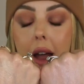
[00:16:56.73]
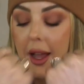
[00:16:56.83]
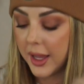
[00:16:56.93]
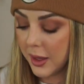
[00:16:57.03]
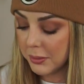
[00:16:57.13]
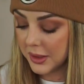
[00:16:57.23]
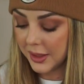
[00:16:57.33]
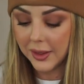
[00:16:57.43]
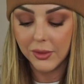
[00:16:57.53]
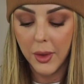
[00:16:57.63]
I can't
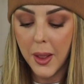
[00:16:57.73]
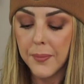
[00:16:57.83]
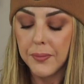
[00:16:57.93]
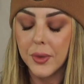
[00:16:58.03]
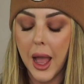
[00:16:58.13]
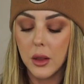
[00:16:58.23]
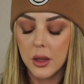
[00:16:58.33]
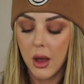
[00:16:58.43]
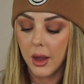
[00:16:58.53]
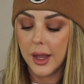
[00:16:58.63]
believe how
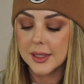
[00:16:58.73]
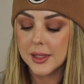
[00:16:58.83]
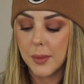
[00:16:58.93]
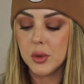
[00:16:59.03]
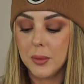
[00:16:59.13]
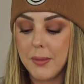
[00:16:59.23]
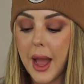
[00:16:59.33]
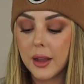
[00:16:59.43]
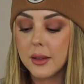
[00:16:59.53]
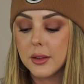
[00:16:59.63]
long I slept on
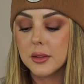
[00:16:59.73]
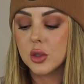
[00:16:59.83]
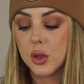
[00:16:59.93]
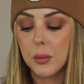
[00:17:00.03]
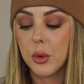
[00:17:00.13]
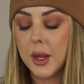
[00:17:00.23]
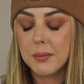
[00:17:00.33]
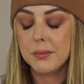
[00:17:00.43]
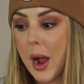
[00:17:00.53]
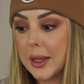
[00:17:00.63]
MAC strobe
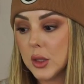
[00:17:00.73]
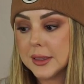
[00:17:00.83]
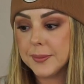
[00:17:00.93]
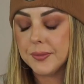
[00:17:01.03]
cream. Wild.